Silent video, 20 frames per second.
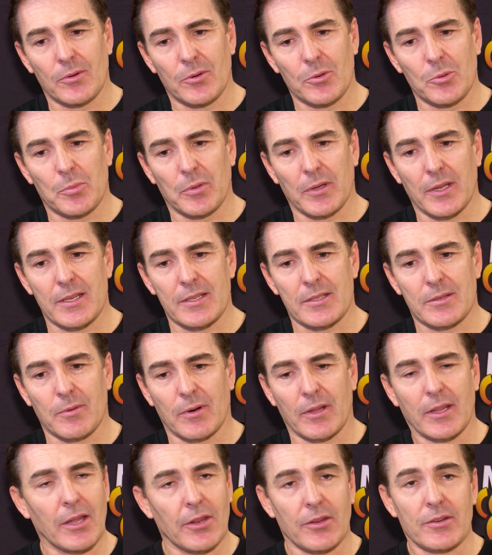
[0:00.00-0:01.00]
who plays
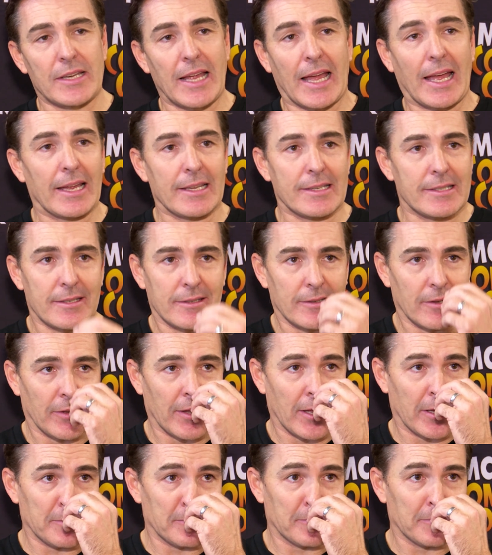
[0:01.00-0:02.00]
one of the other dads
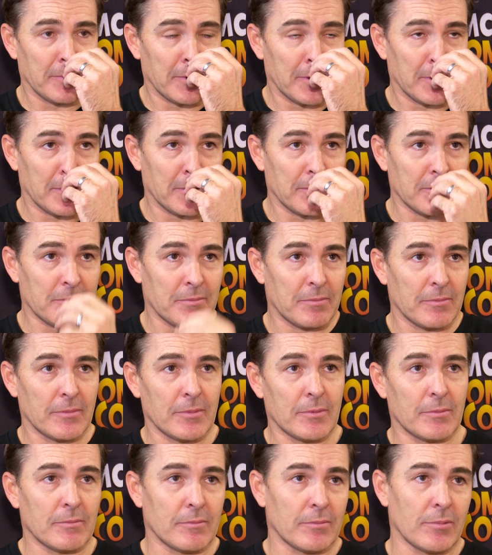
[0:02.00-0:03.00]
on that
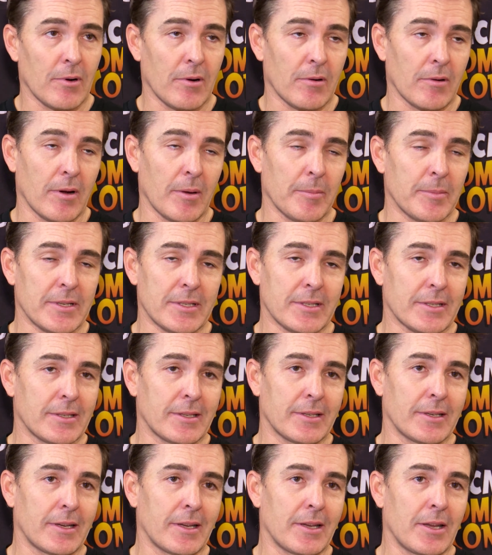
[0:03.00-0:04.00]
uh, program, is
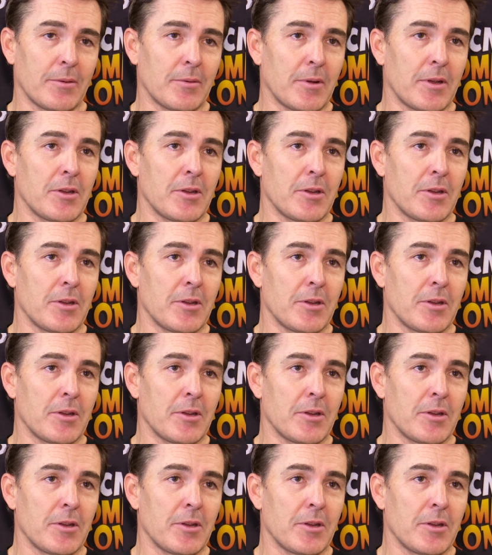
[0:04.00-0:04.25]
he,